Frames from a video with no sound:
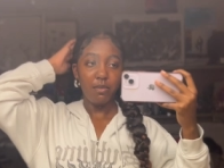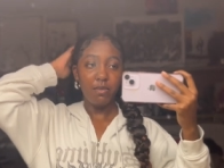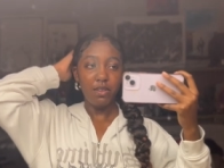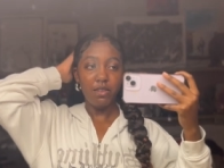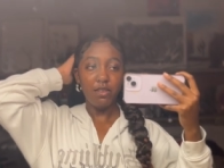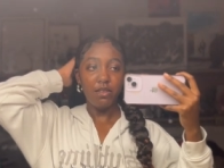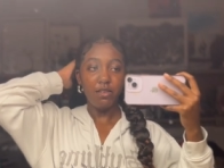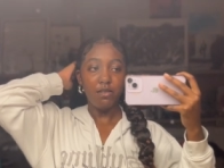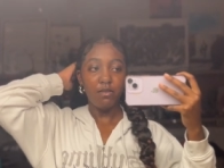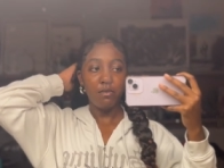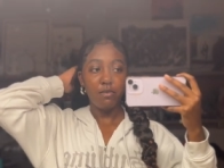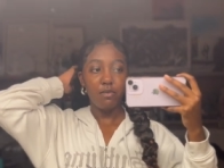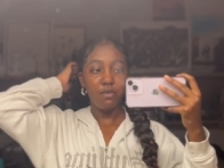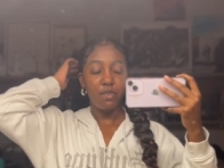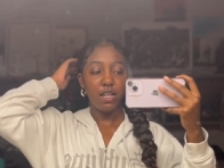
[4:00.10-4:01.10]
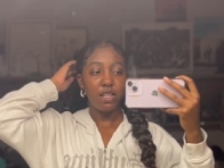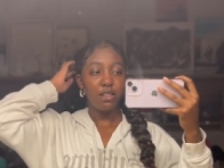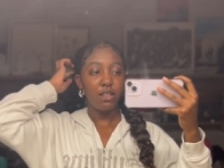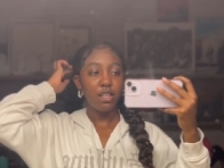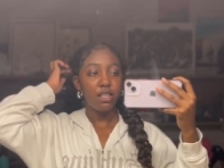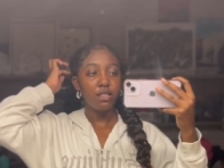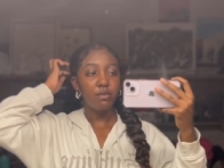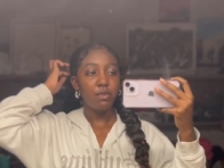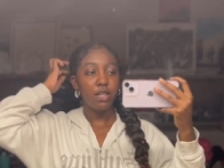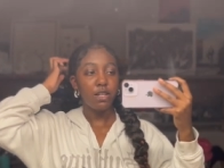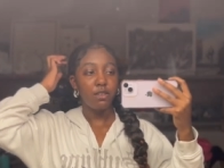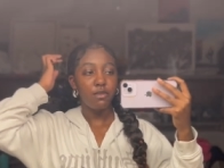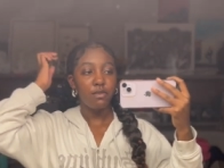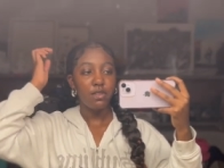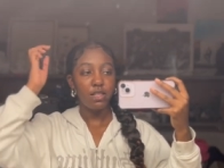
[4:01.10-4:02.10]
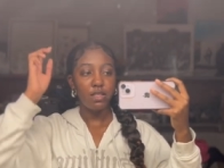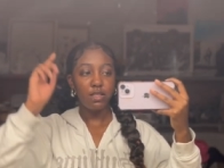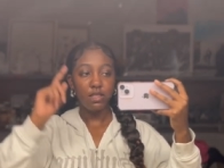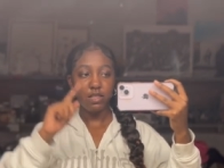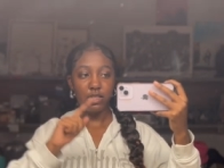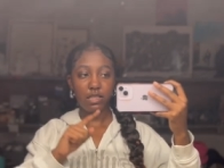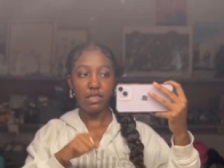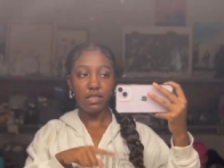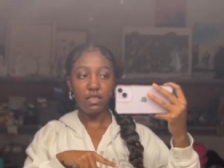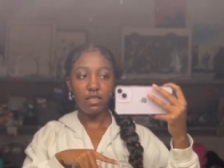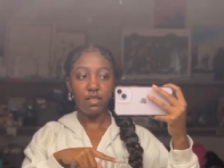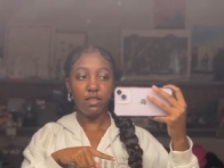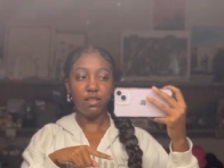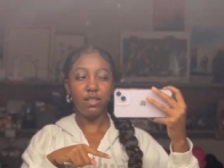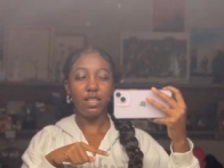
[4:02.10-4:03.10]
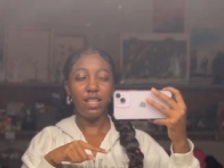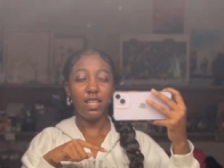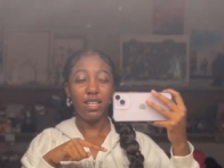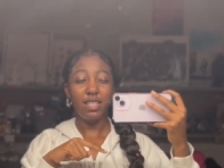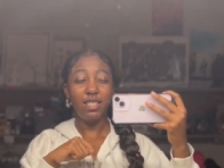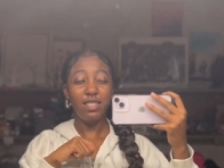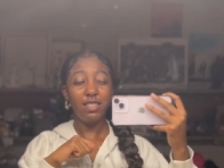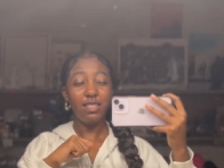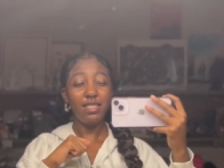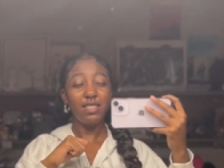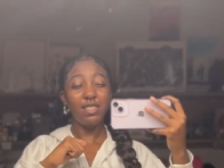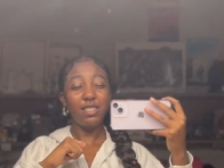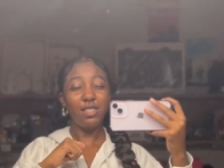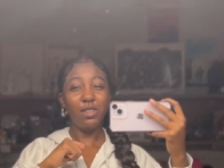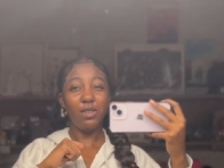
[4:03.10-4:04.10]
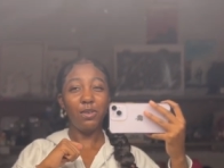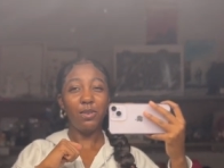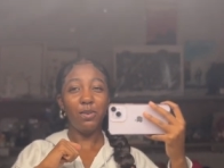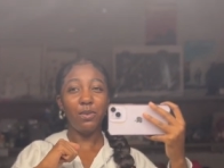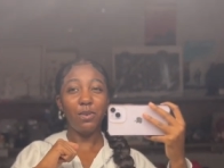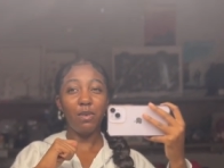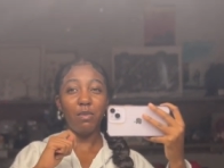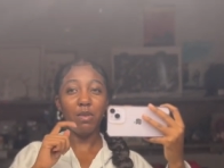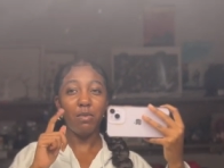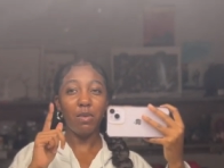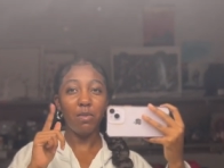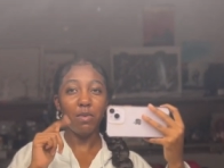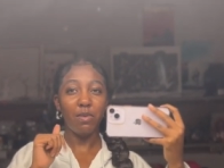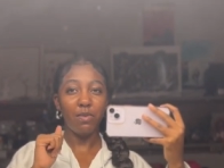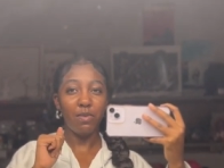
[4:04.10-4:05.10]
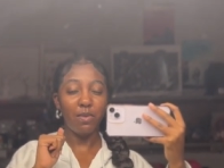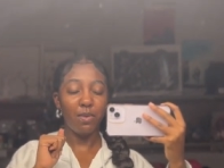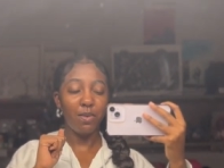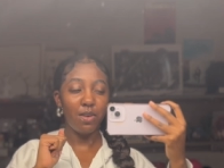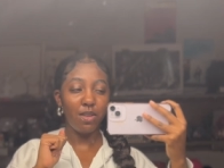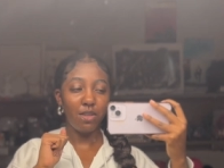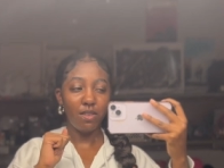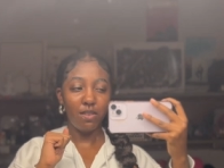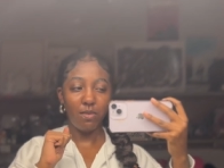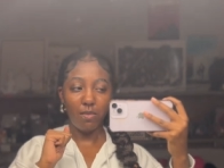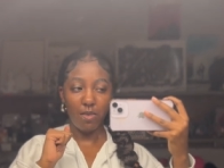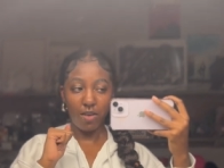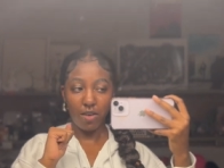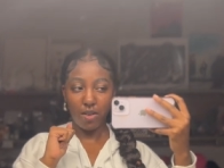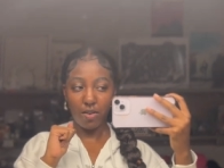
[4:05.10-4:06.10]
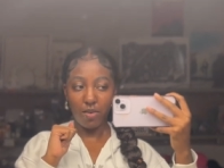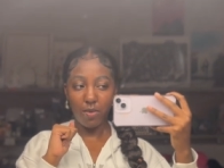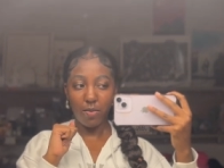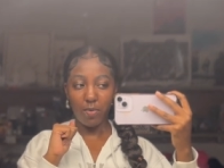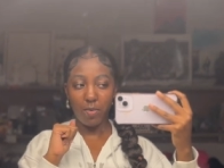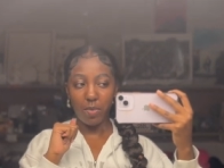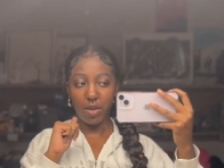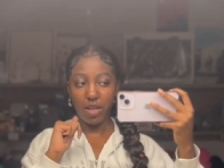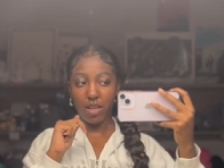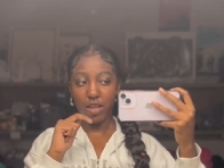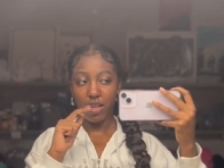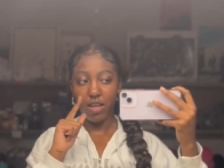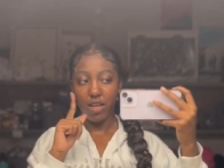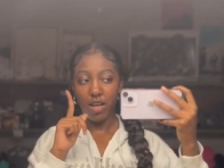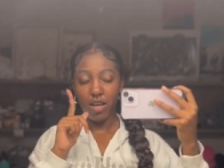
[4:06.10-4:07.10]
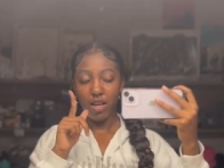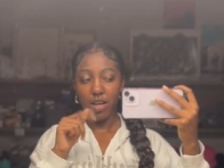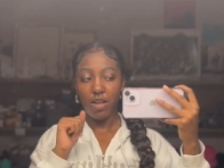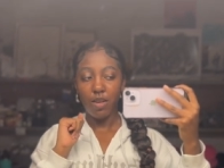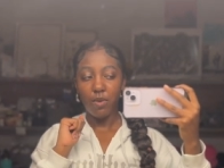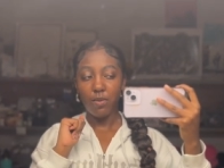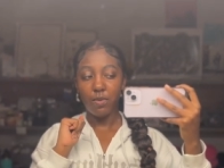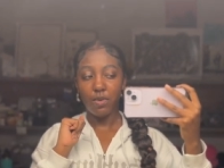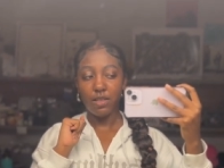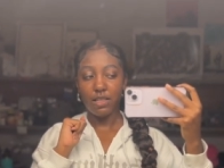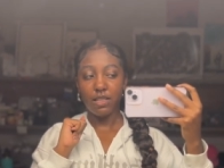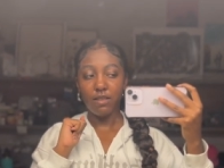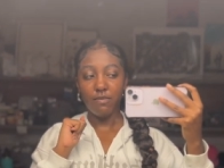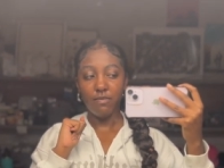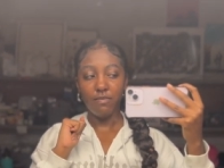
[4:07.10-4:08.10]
I'm gonna finalize my outfits tonight or maybe before tomorrow, but we'll see.